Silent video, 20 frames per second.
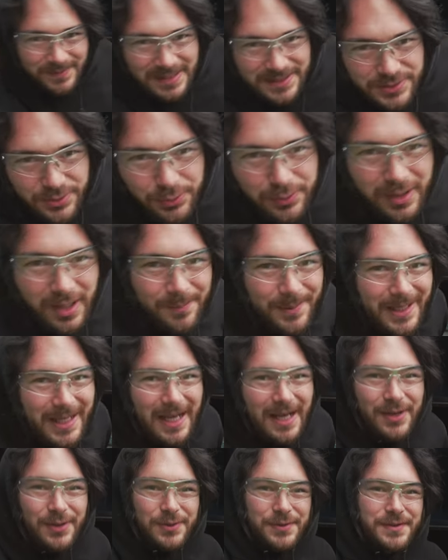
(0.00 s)
is all coming
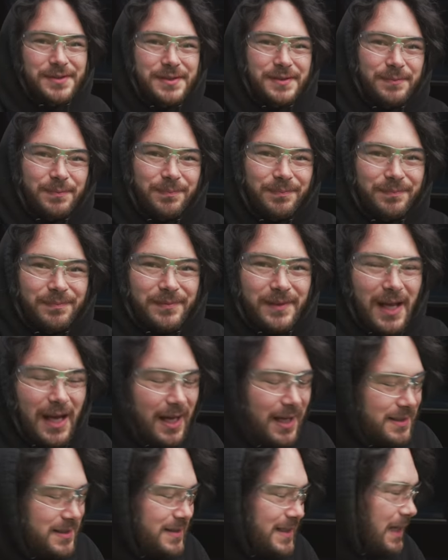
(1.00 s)
out
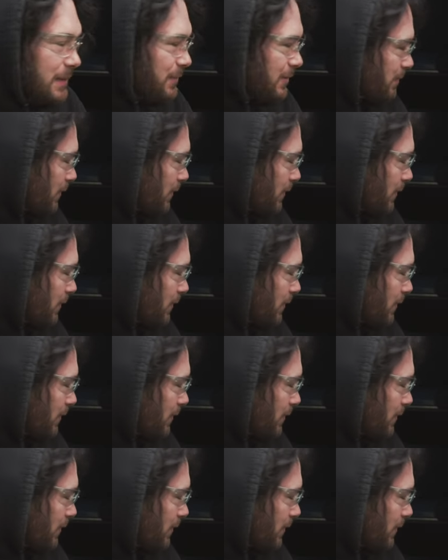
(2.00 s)
and same